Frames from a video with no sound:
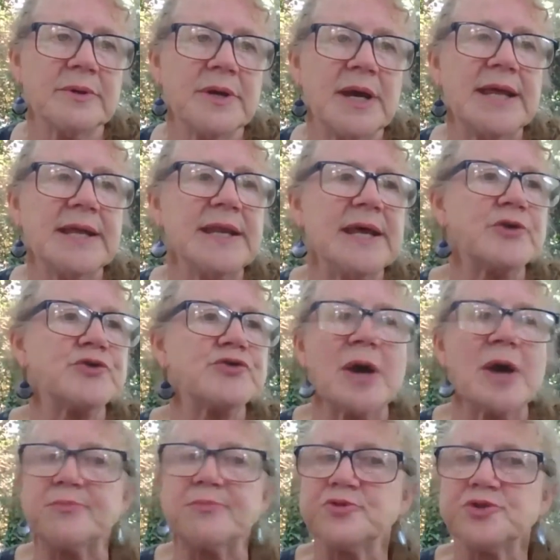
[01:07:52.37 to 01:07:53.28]
And they'll
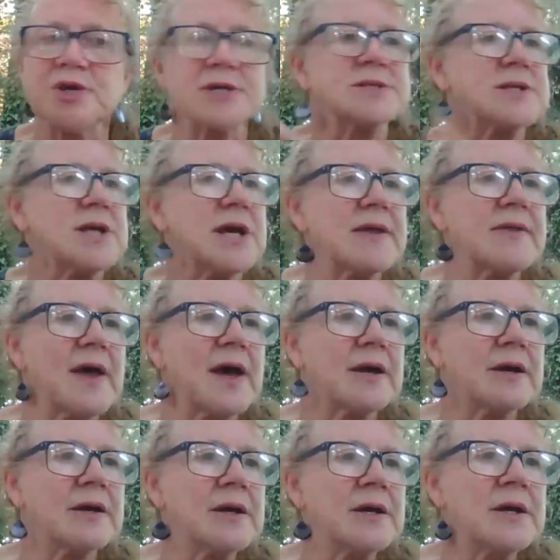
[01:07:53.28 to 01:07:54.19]
drop just like that.
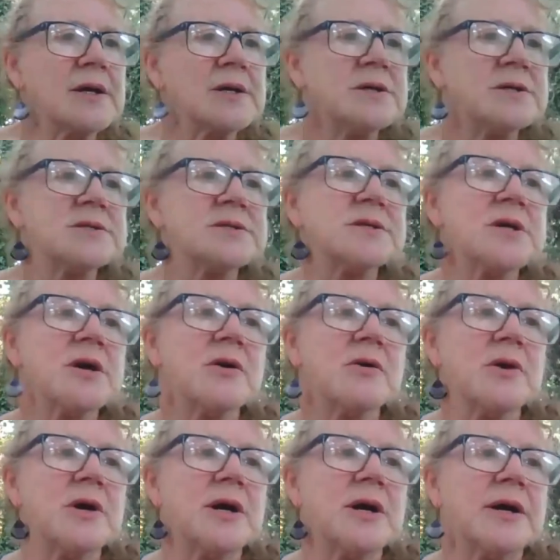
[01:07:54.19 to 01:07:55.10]

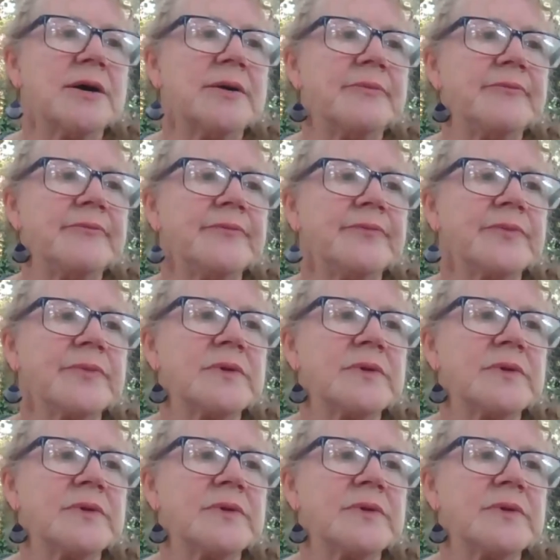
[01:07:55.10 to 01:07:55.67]
So, um,